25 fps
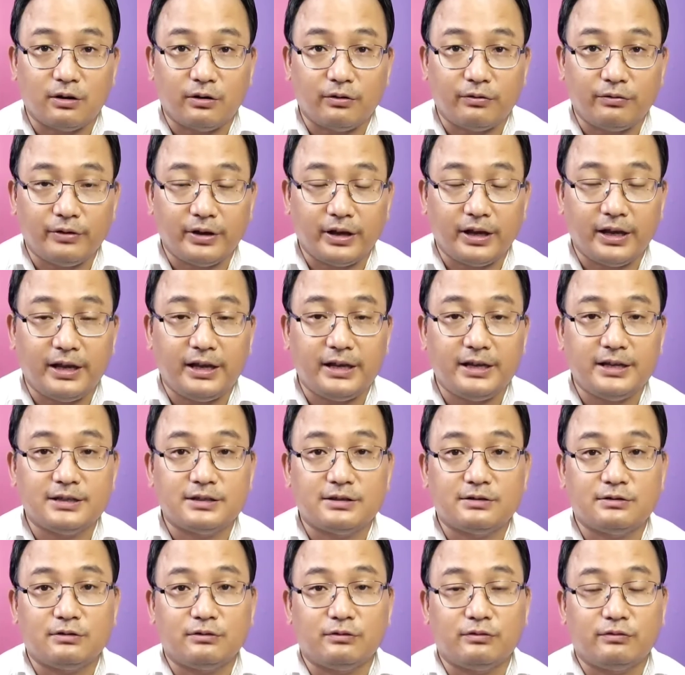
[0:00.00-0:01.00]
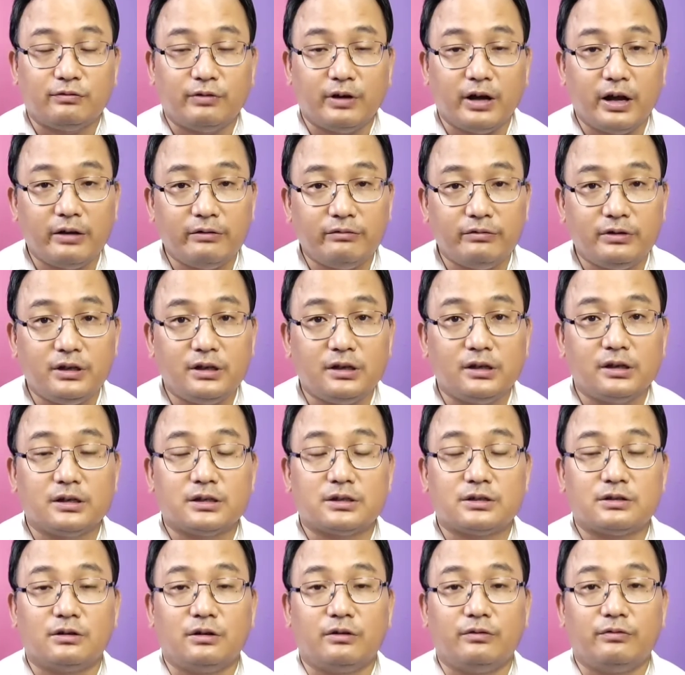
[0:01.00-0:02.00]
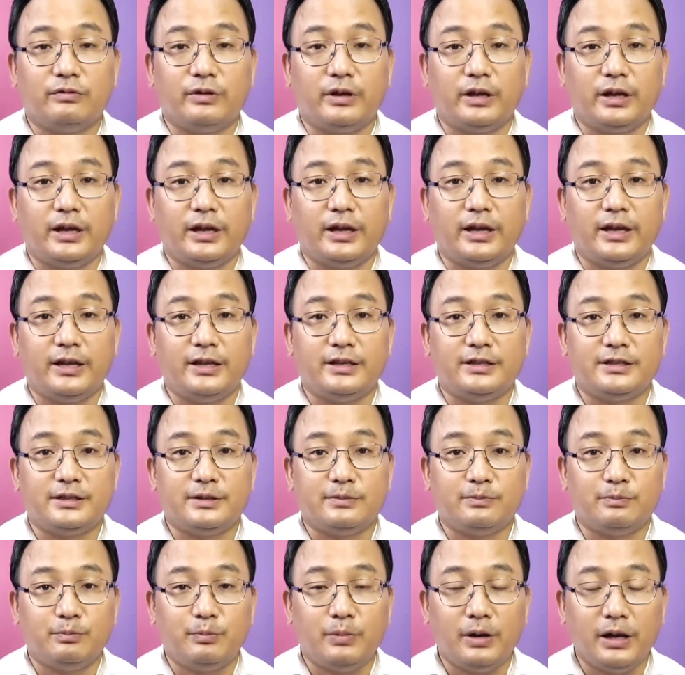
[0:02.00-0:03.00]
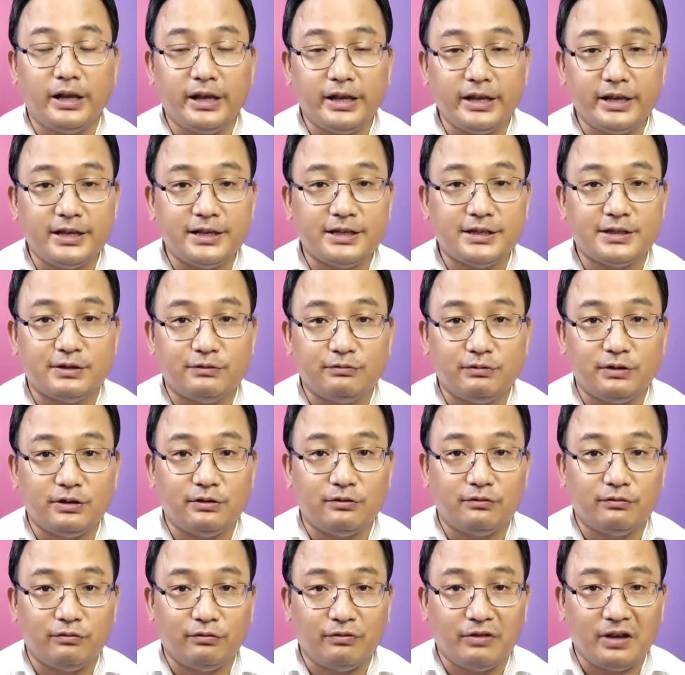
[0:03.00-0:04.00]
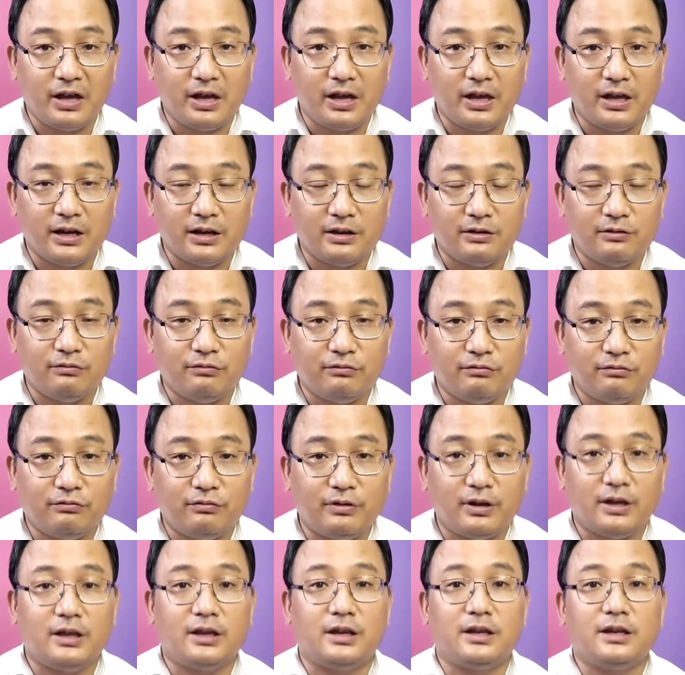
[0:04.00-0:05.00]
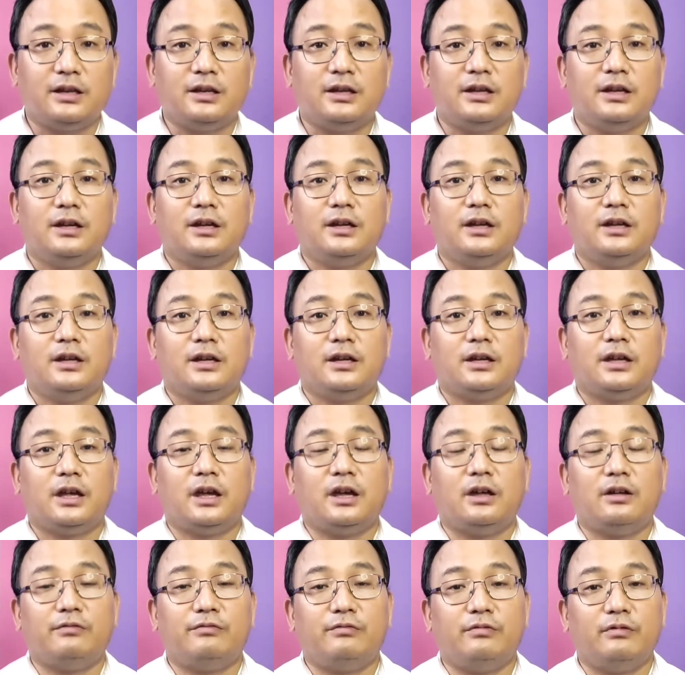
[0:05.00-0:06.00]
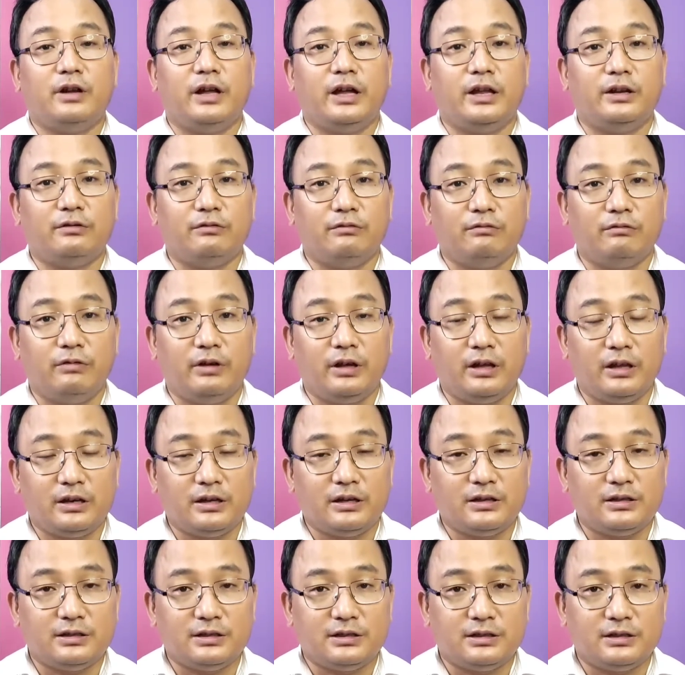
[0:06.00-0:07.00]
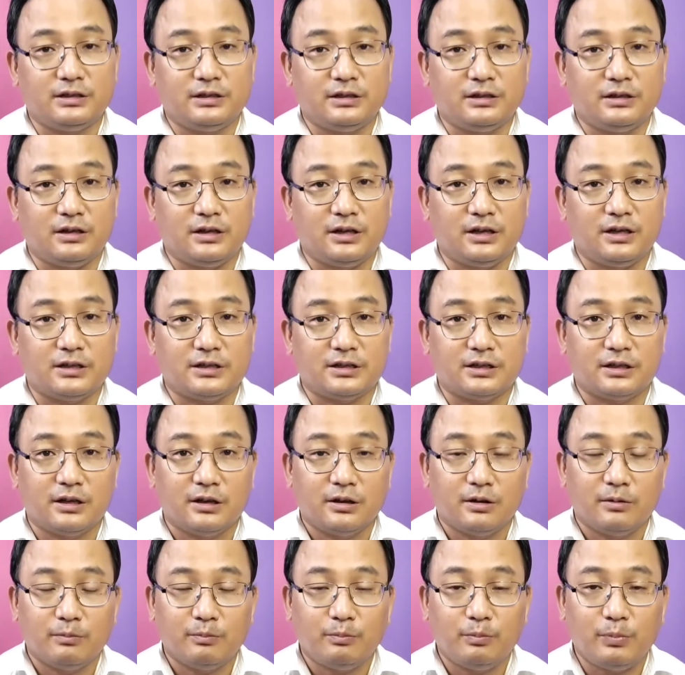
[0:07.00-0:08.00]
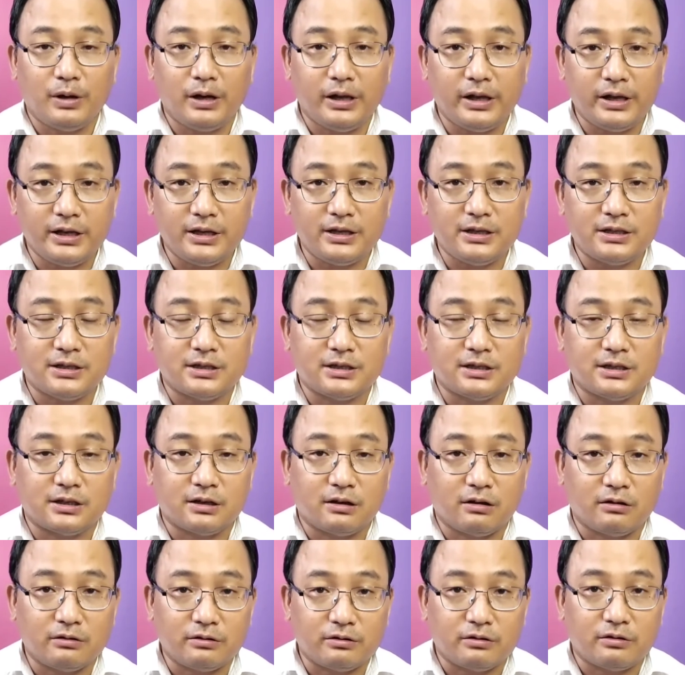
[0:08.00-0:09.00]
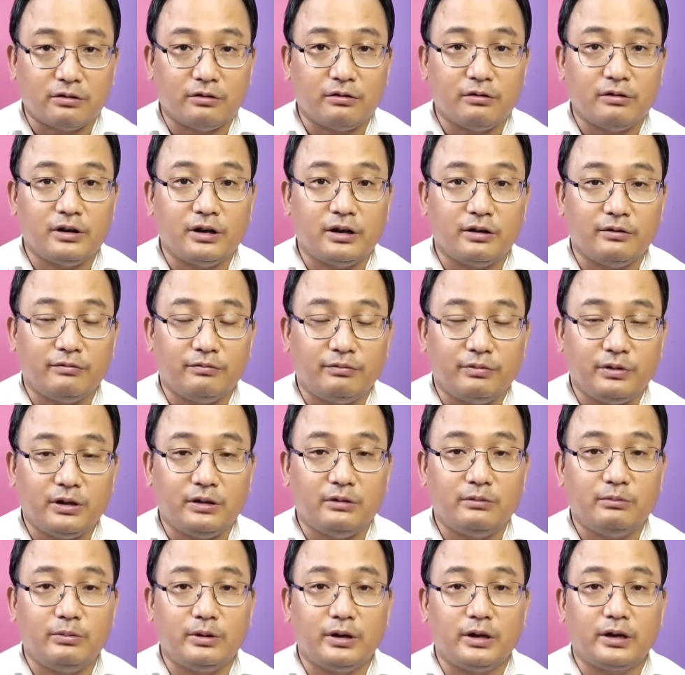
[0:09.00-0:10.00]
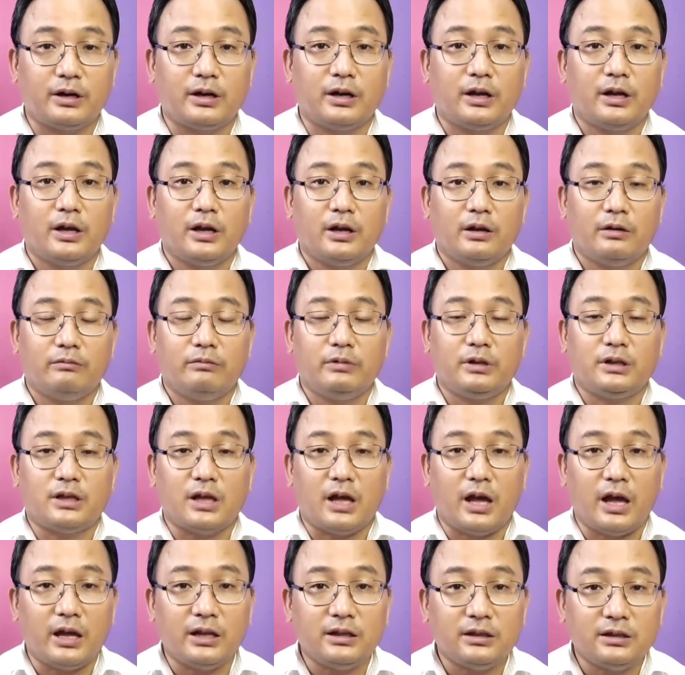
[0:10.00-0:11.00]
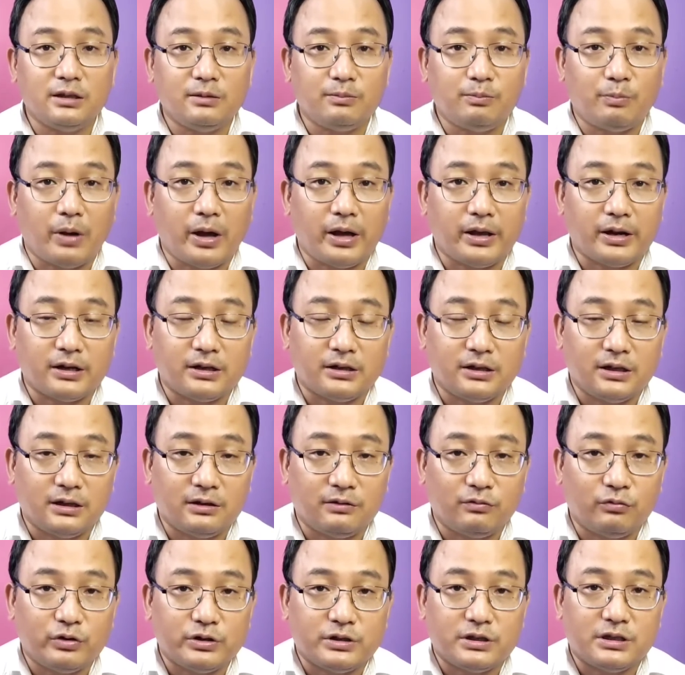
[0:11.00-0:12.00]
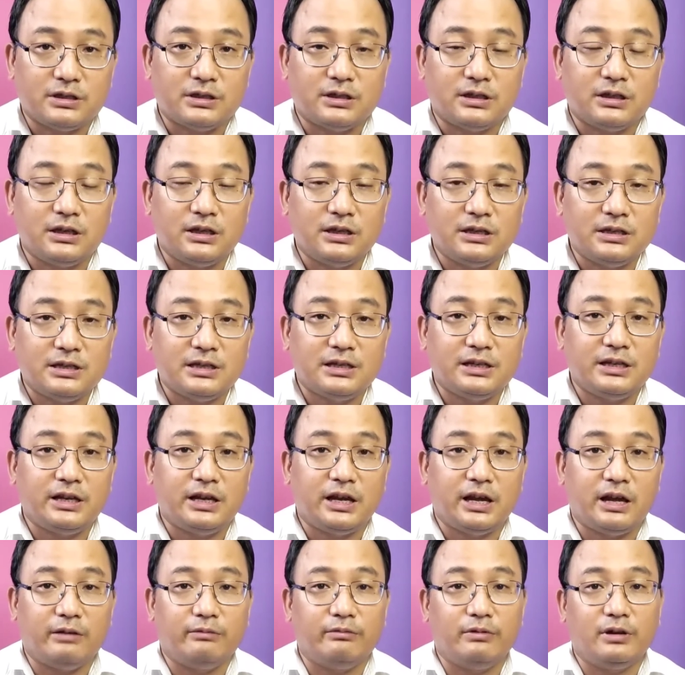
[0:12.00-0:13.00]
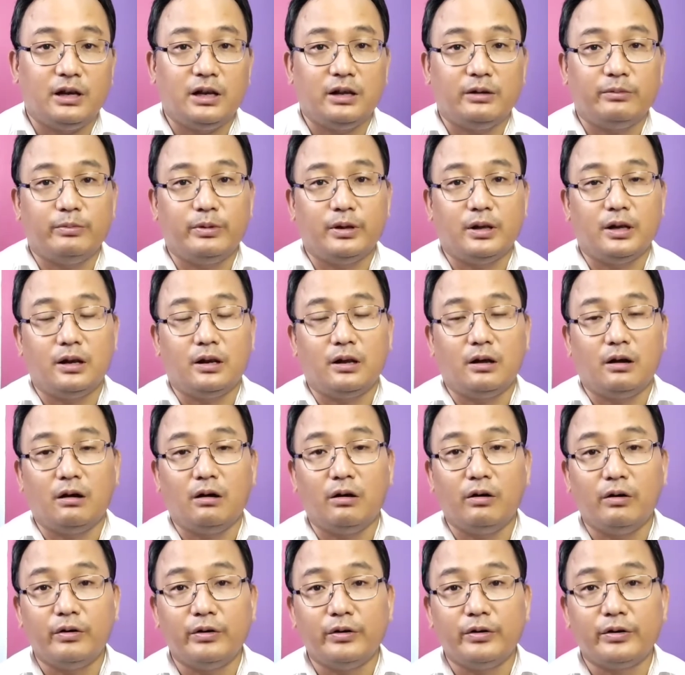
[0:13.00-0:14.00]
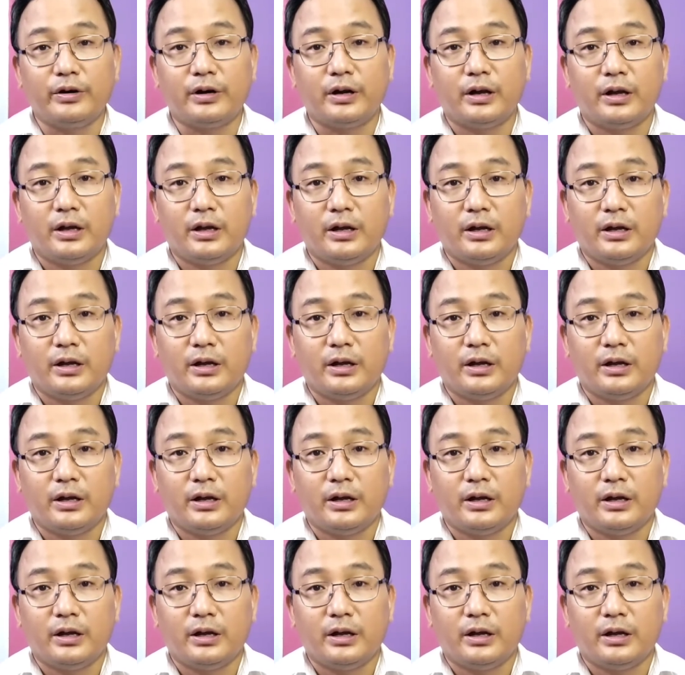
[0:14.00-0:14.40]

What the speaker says: of age to 5 years of age, please be very careful and very serious. Please control the fever with antipyretic, which is easily available, or